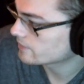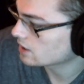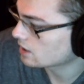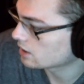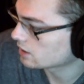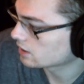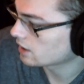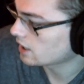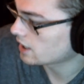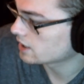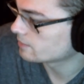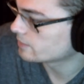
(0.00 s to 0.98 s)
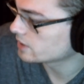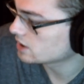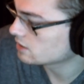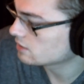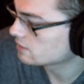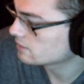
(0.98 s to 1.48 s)
a to
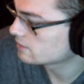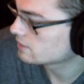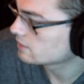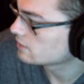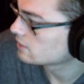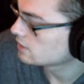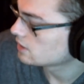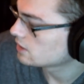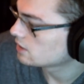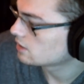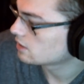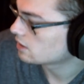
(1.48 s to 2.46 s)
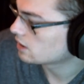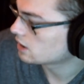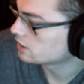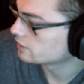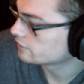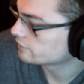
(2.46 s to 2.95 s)
b
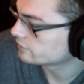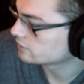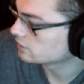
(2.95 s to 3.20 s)
of